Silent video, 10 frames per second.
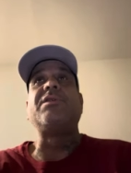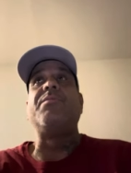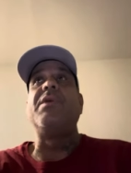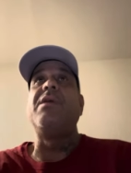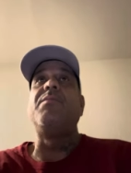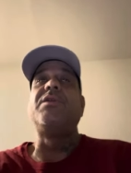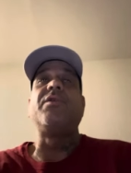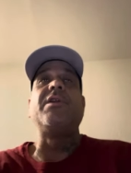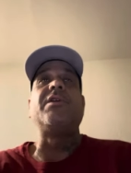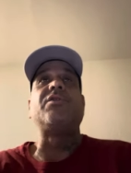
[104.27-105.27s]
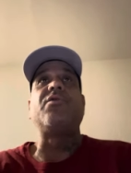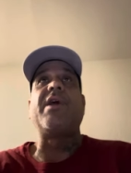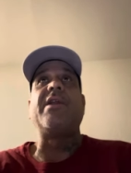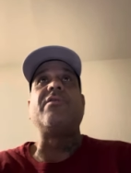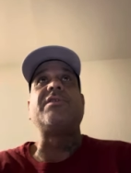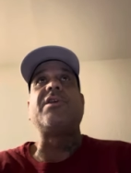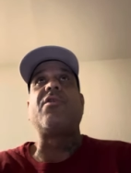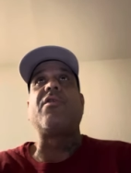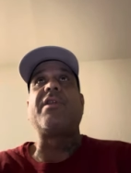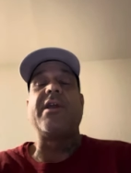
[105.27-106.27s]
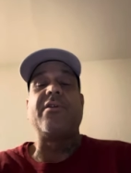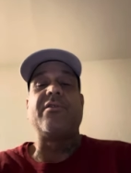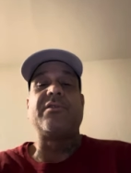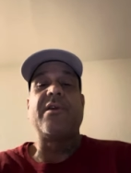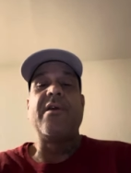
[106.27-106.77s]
beef between the Sureños and Norteños,